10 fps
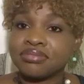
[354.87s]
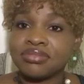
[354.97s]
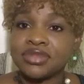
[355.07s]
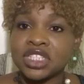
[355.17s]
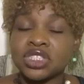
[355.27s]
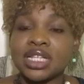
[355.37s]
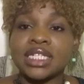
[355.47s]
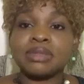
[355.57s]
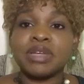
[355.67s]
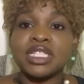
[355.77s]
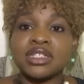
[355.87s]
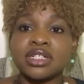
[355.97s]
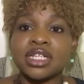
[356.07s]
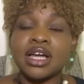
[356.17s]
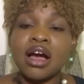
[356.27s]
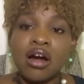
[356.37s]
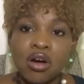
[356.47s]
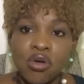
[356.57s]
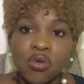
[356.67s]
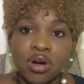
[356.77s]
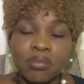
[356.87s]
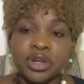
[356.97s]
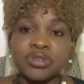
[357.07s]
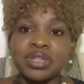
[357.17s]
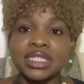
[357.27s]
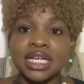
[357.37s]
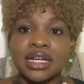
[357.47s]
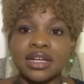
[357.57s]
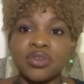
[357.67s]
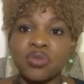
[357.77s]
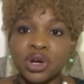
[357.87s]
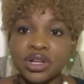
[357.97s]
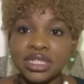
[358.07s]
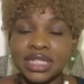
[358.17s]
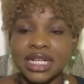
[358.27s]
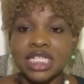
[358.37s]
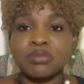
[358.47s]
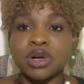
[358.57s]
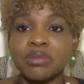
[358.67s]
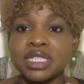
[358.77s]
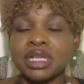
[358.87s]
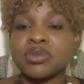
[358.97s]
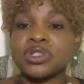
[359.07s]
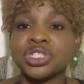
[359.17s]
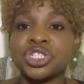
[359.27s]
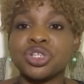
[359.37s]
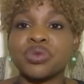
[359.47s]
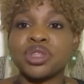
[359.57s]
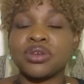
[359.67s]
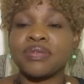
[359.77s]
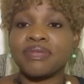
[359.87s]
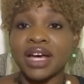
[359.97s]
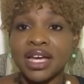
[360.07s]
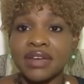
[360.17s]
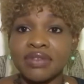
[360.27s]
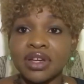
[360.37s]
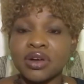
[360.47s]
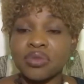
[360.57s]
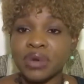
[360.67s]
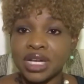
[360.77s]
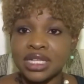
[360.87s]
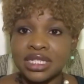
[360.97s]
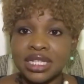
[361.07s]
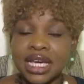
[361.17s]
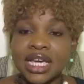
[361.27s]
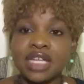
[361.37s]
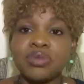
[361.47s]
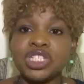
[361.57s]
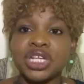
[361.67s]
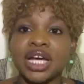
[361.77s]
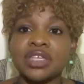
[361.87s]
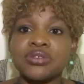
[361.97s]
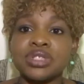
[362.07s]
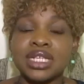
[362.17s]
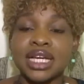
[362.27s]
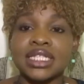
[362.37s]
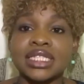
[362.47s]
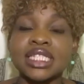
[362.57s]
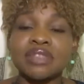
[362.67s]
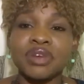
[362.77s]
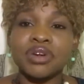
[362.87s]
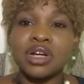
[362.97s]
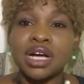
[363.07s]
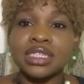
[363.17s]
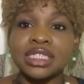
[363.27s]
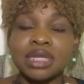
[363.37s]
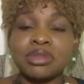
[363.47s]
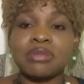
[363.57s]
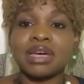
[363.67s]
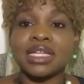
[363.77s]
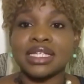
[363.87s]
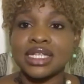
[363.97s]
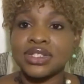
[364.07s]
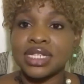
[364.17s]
So that's basically how money recycling works, and as promised, I'm going to share with you 5 ways in which I utilize this very concept in my day-to-day